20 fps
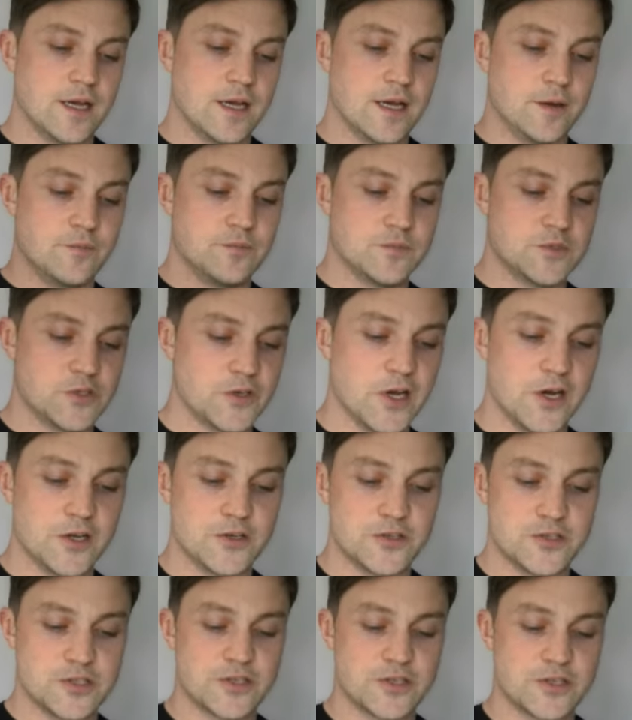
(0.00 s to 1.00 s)
So you
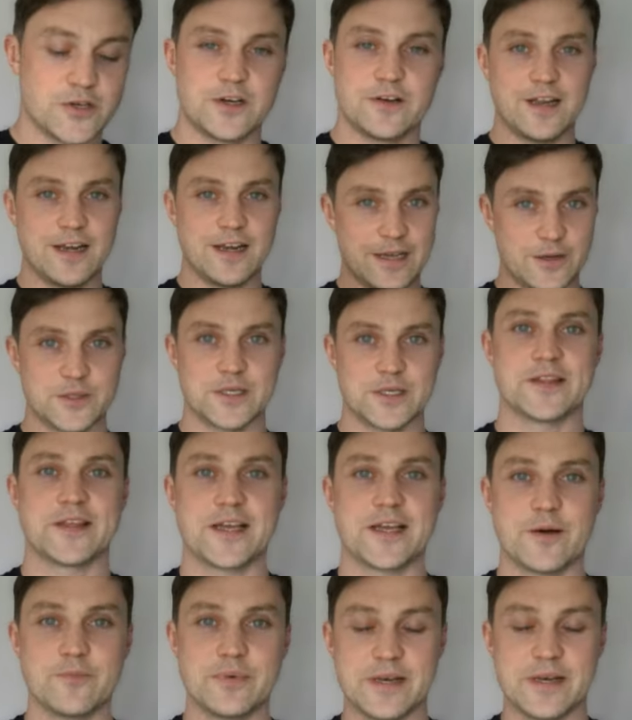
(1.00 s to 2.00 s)
can't just kind of like liquidate
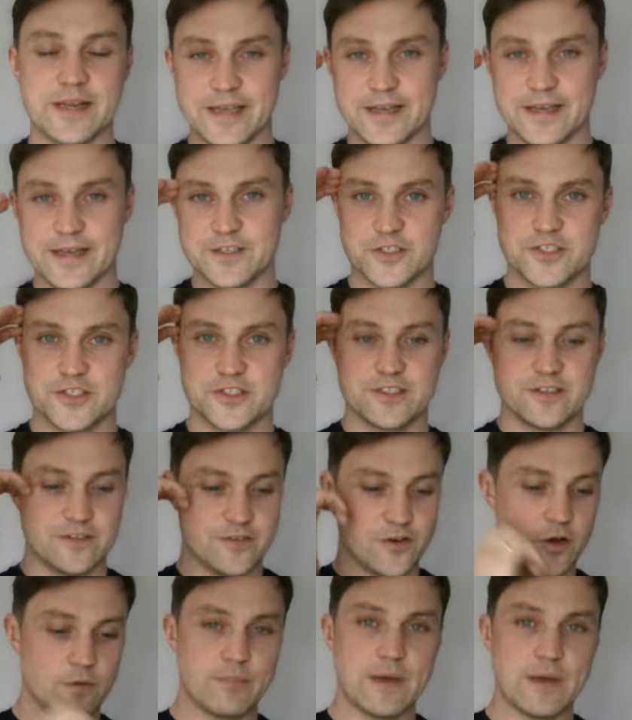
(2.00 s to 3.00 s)
the company and just
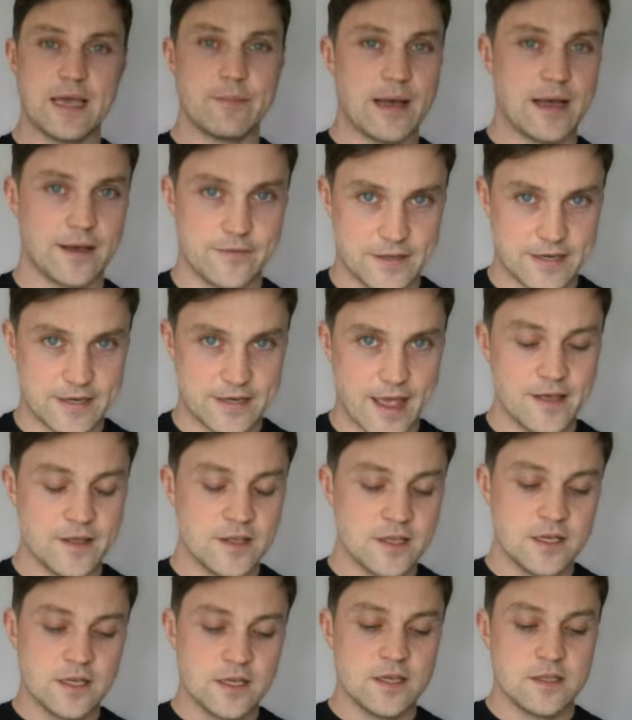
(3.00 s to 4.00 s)
not pay back the debt.
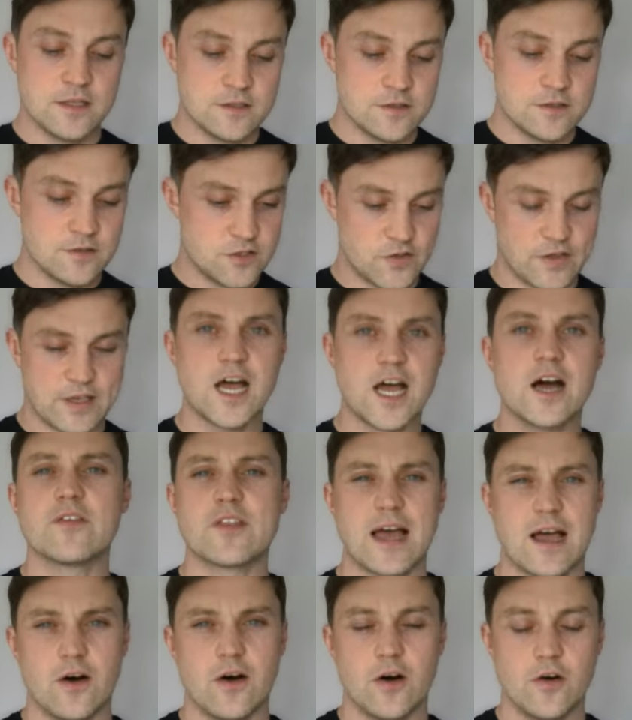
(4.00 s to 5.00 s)
So they
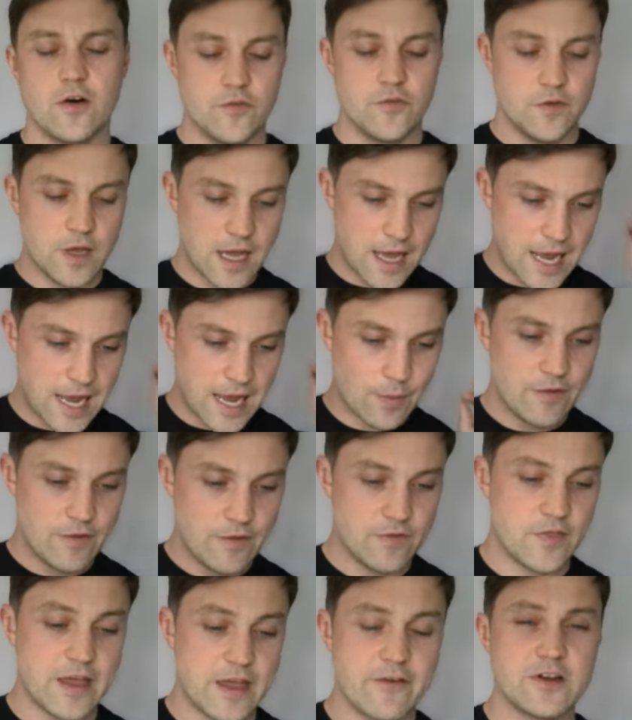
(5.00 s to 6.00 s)
cover that off.
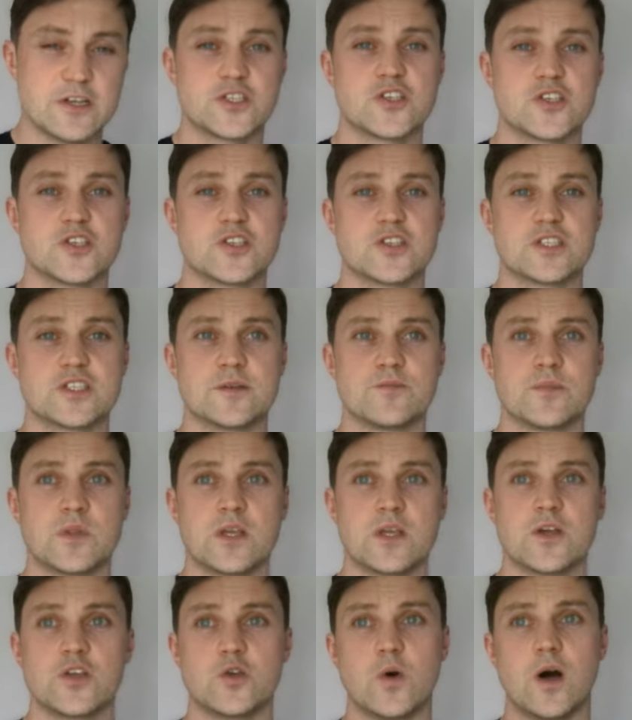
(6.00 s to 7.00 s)
However, there is just,
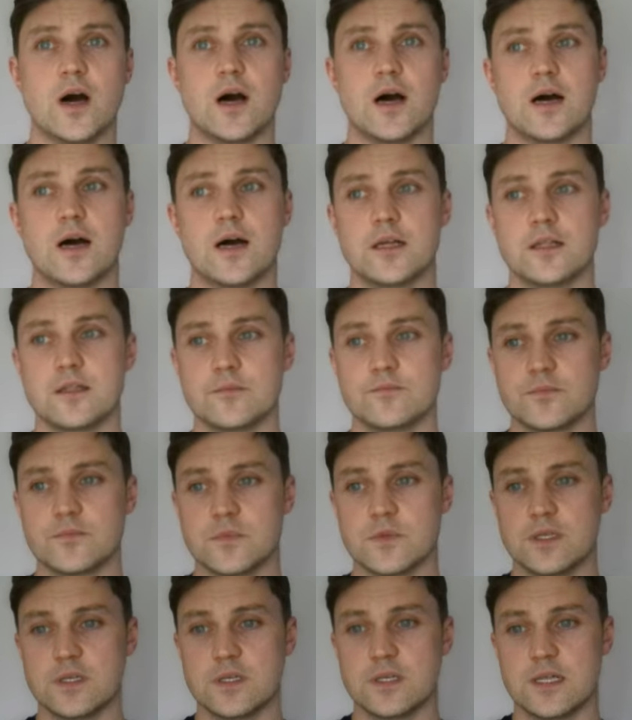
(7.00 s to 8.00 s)
you are
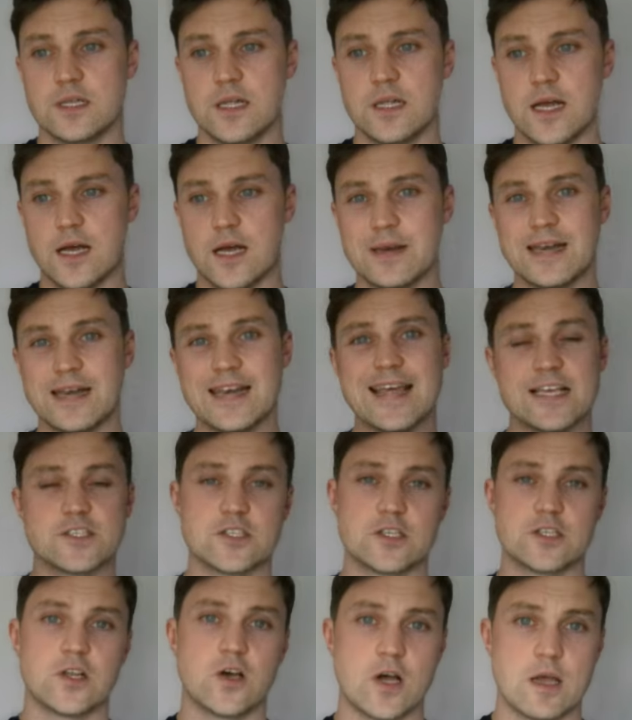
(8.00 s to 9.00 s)

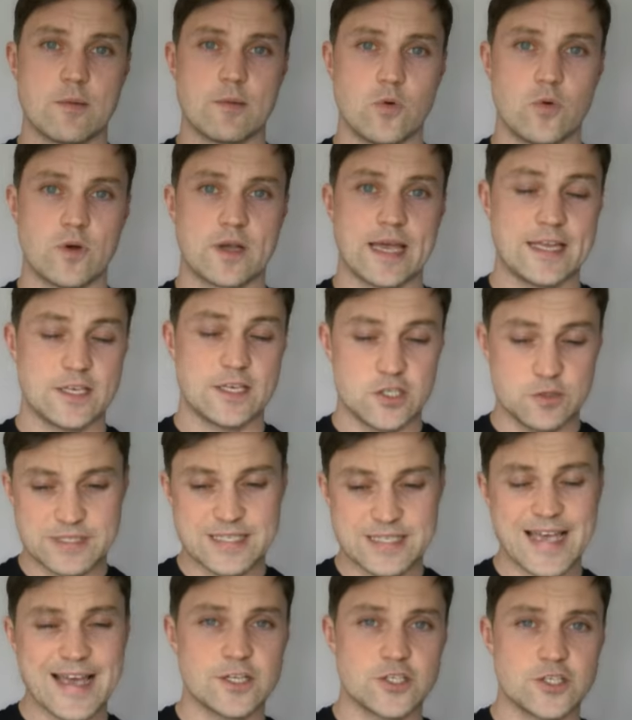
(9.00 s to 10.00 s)
less liable, okay? It just
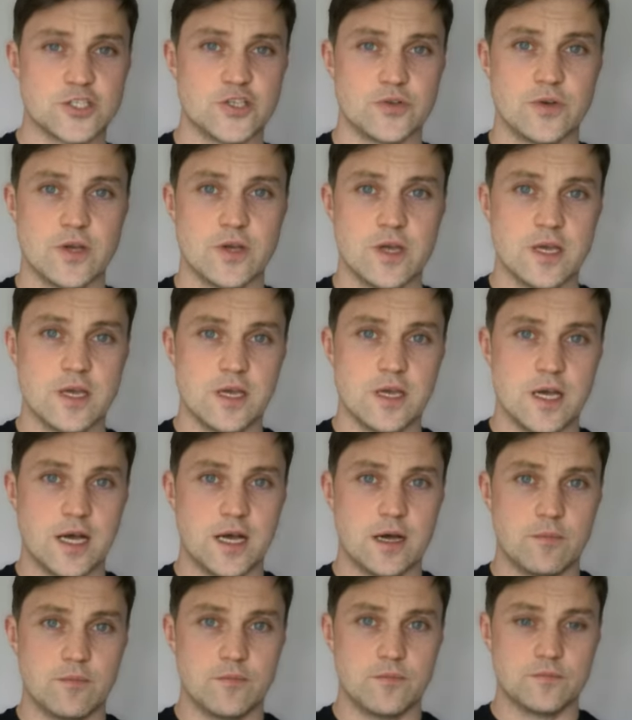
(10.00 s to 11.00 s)
protects you
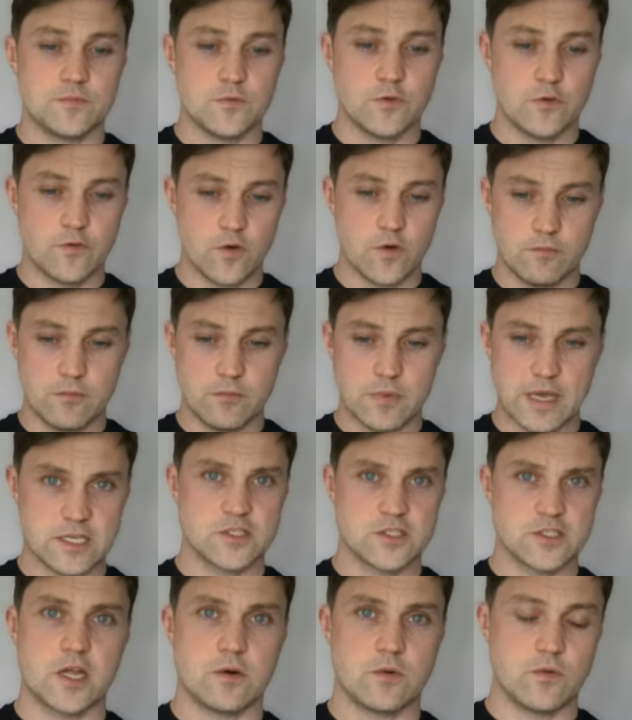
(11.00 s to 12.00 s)
from
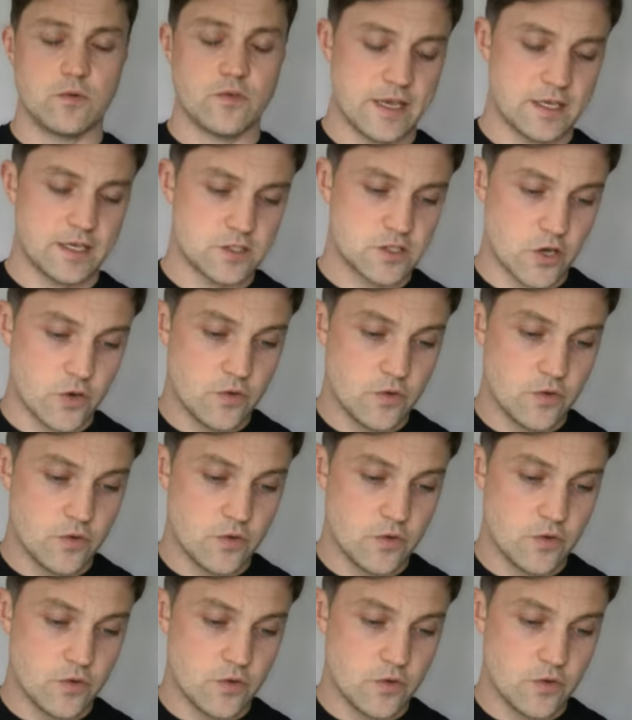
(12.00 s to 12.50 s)
external things.